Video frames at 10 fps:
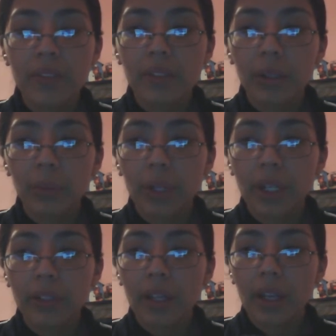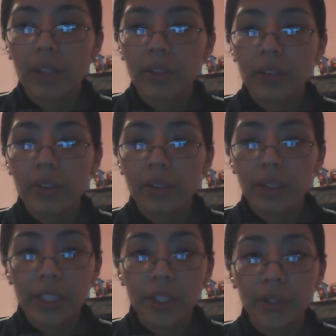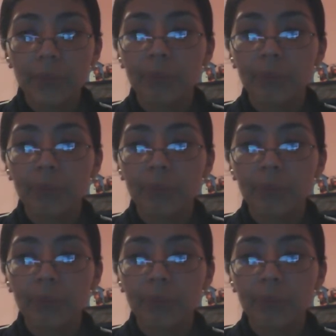direct and clear,